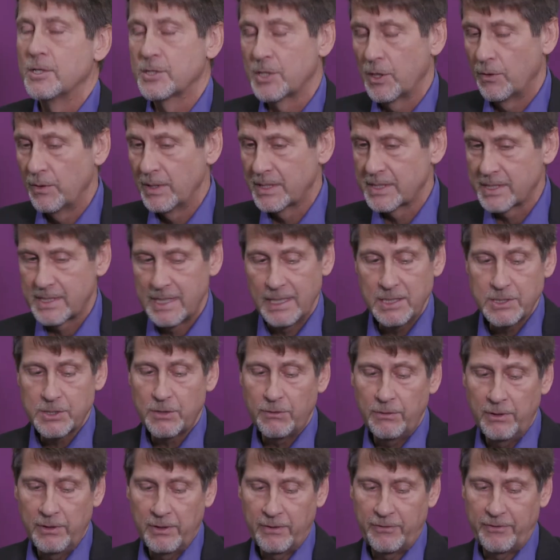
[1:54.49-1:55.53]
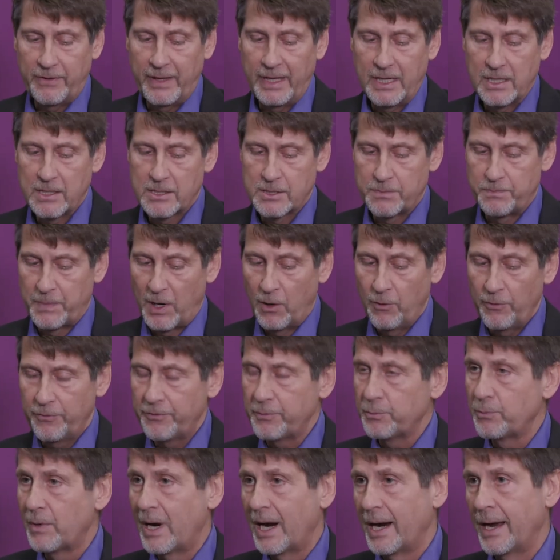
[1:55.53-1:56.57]
So it's sensoring things
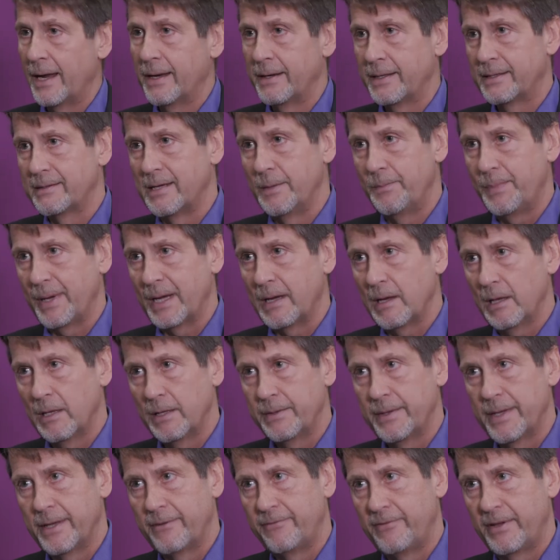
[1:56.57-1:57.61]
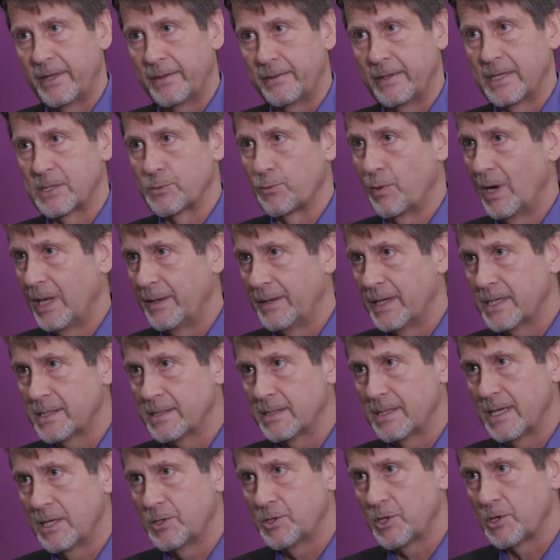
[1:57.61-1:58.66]
both via typical the fitness wellness
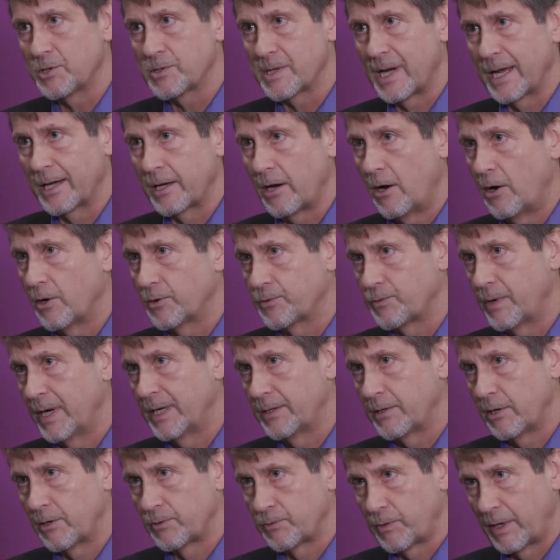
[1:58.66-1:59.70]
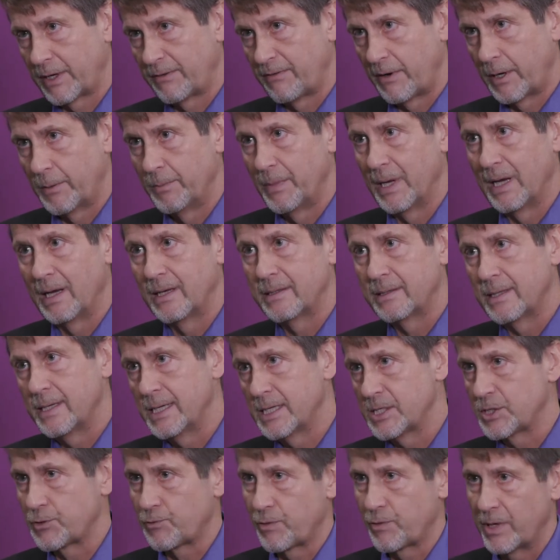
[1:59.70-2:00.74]
sensors like heart rate
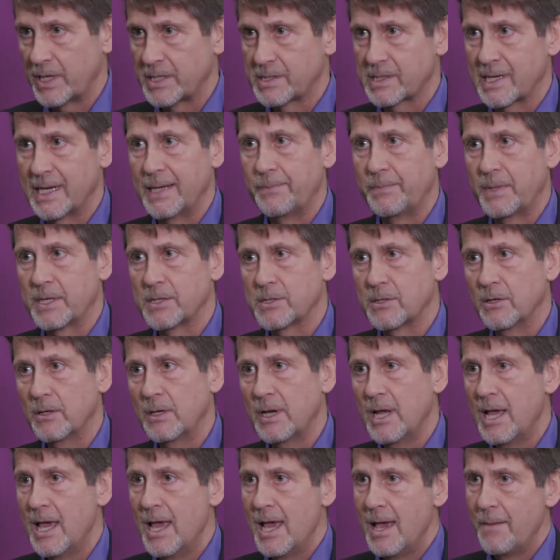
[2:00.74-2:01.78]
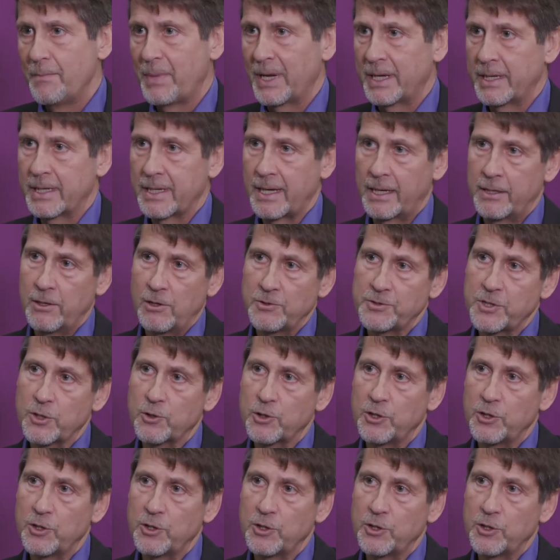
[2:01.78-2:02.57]
variability, stress, sleep and so on. But it can also